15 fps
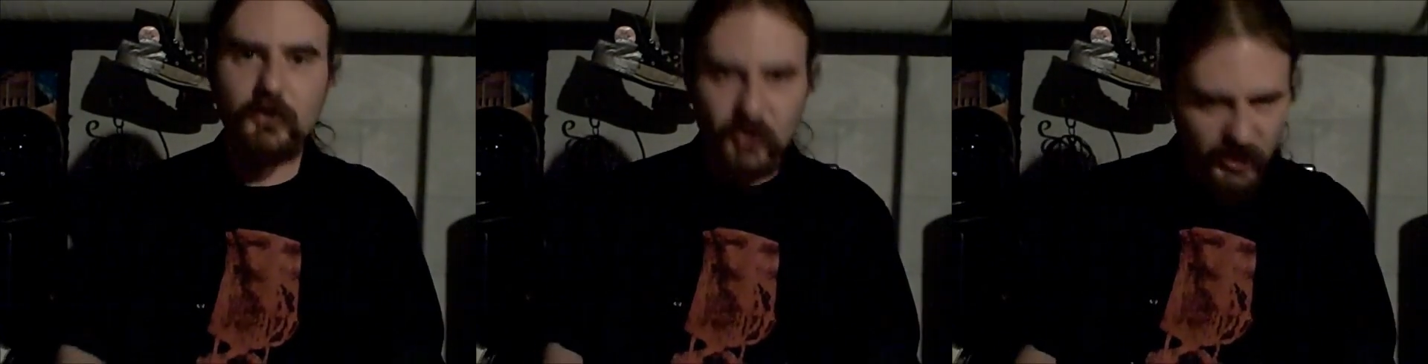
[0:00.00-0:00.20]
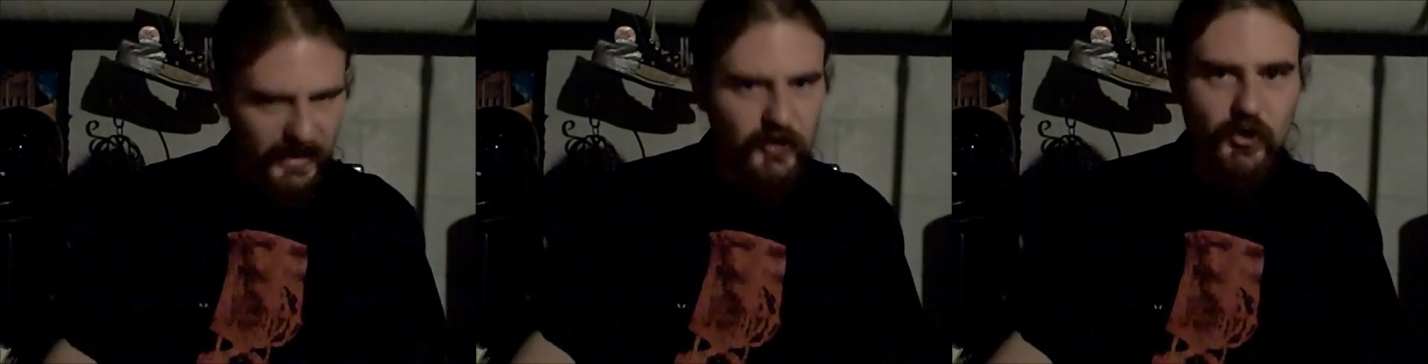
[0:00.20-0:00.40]

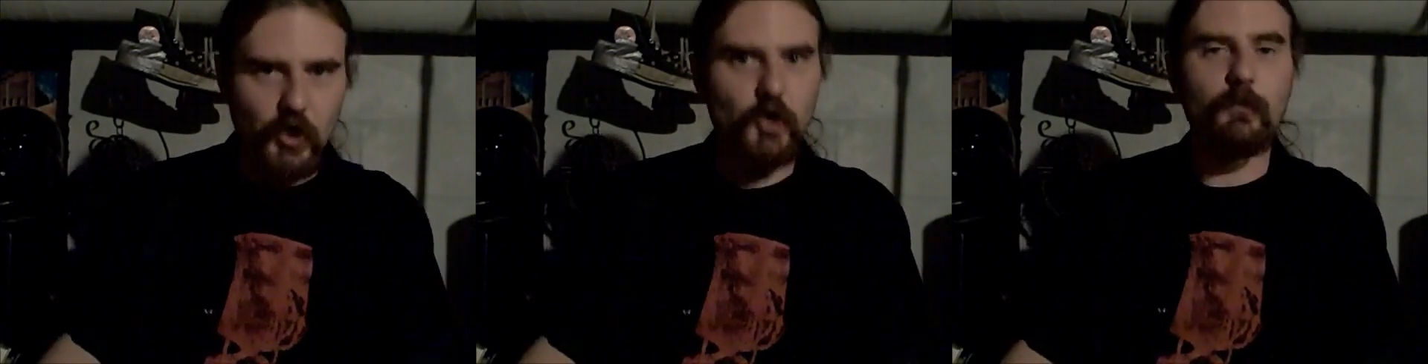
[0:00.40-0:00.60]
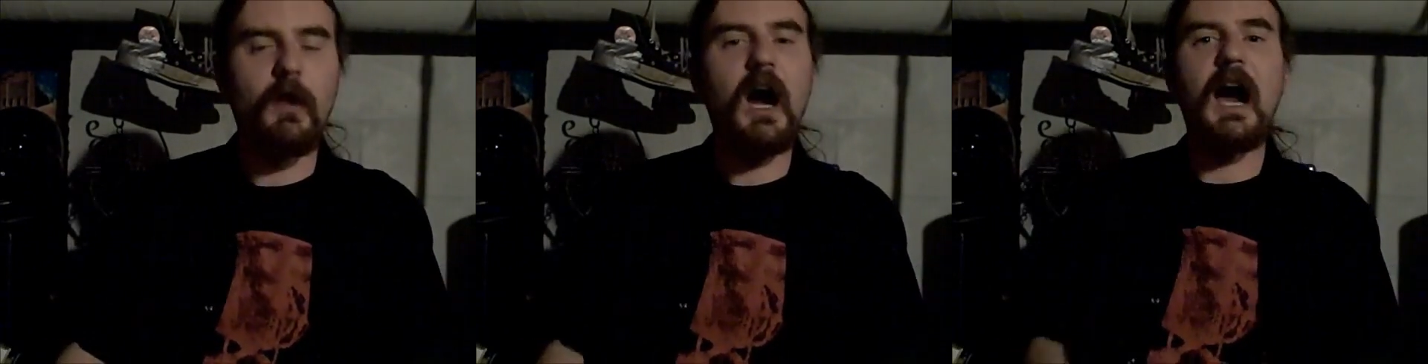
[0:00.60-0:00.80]

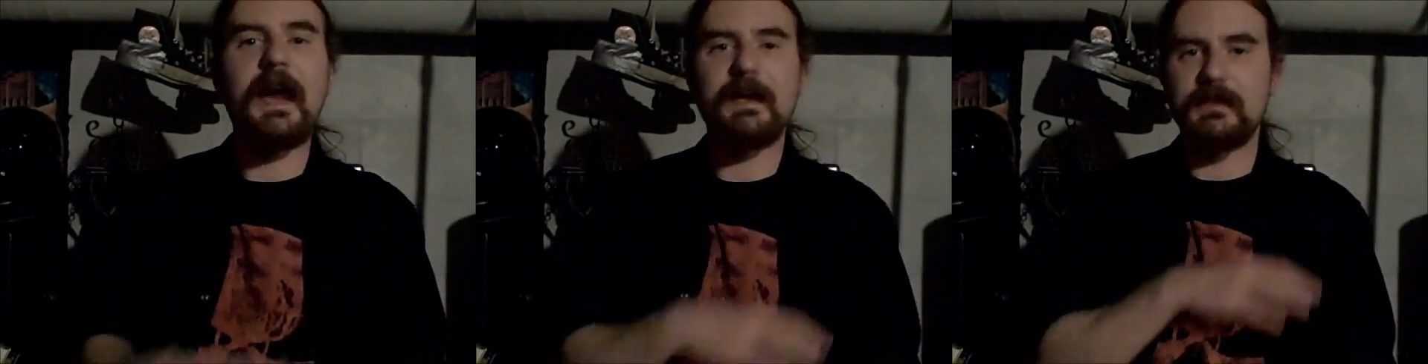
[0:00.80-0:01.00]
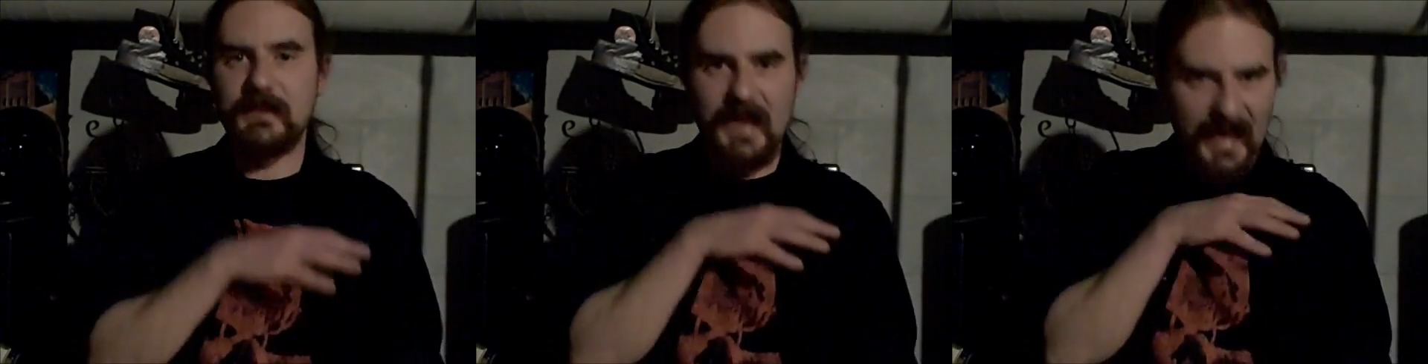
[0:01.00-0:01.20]
change her
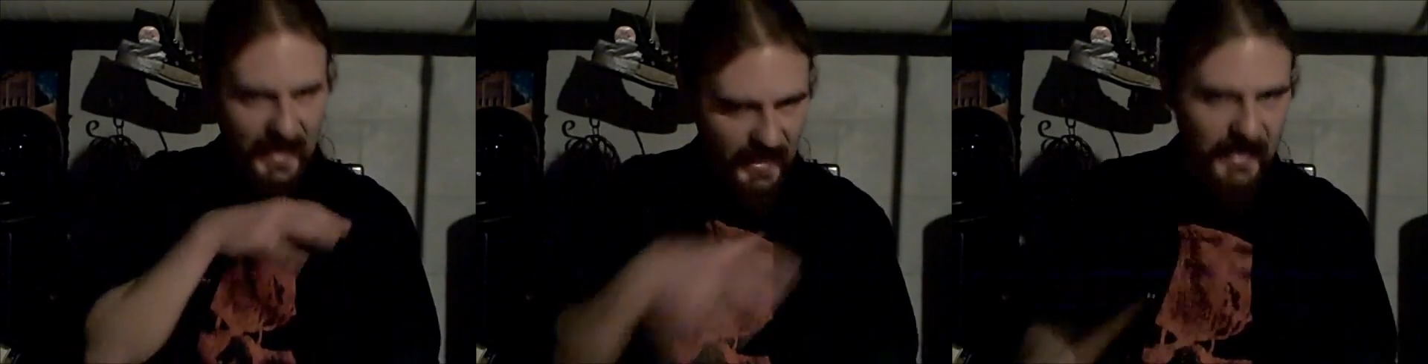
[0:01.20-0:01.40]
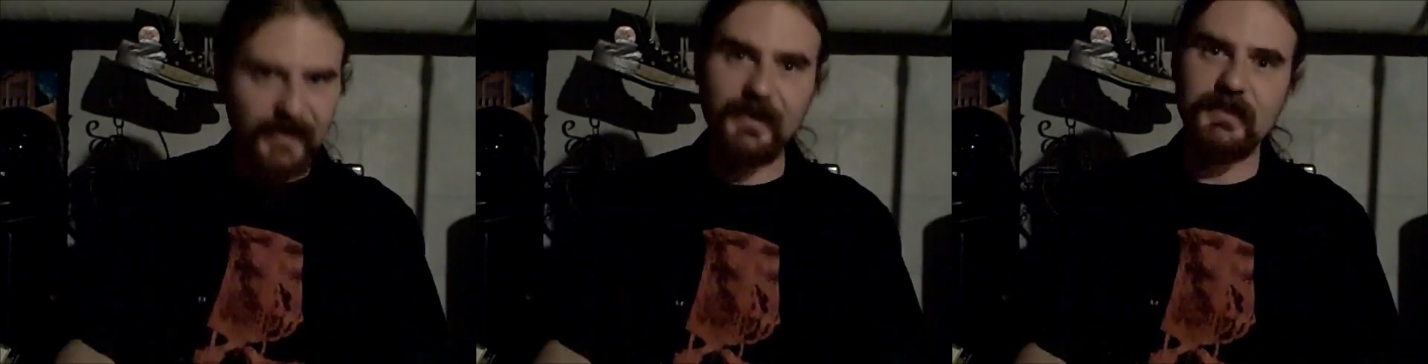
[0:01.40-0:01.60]
mind
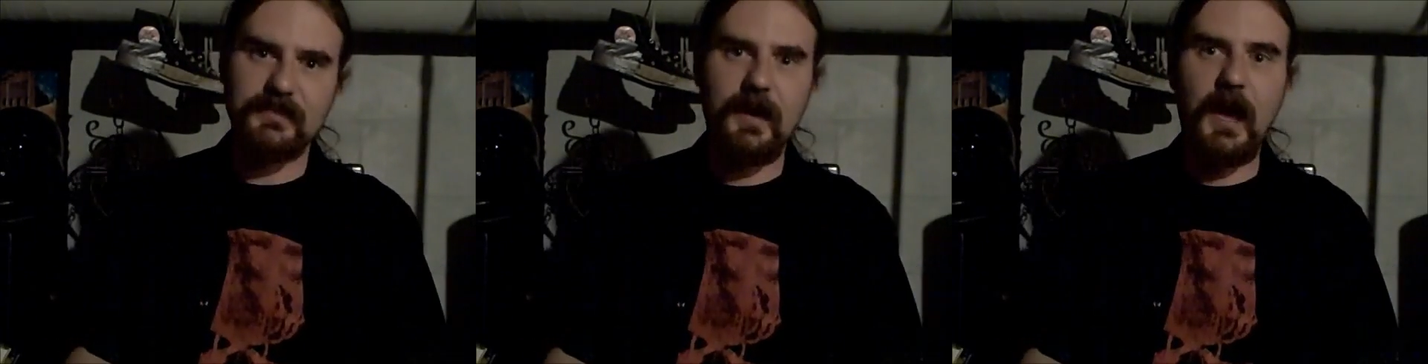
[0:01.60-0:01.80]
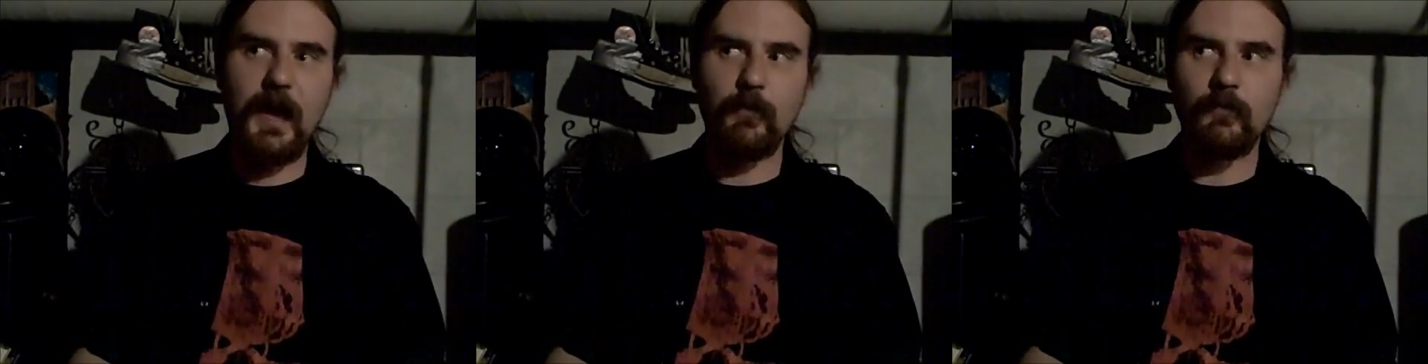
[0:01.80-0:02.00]
at any
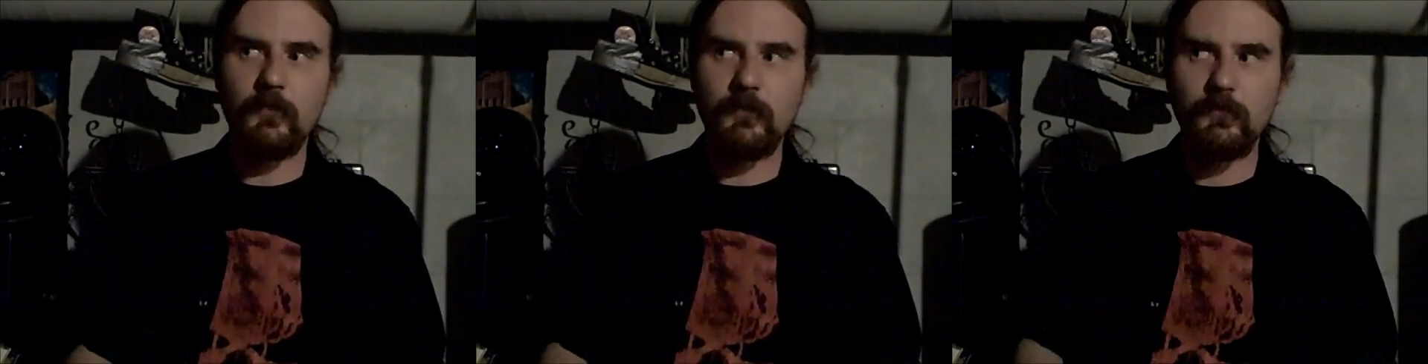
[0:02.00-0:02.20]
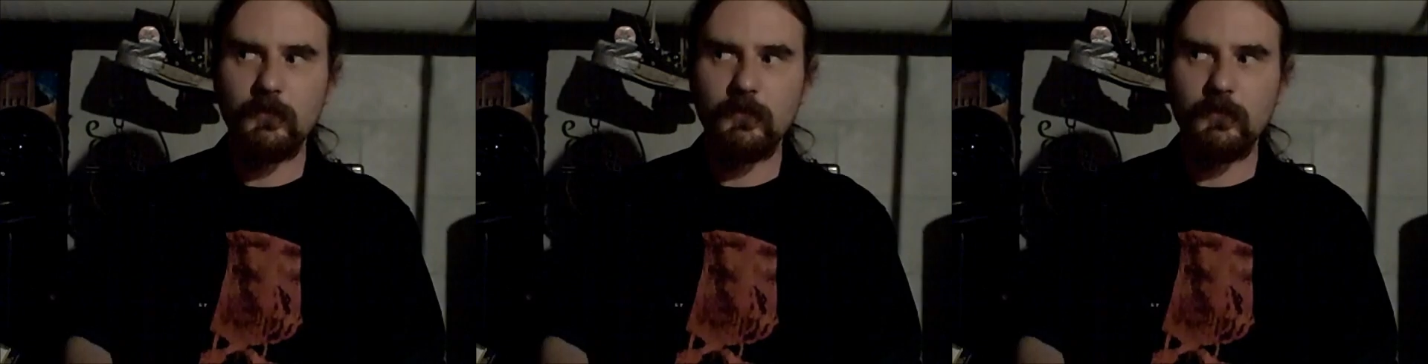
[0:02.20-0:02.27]
time.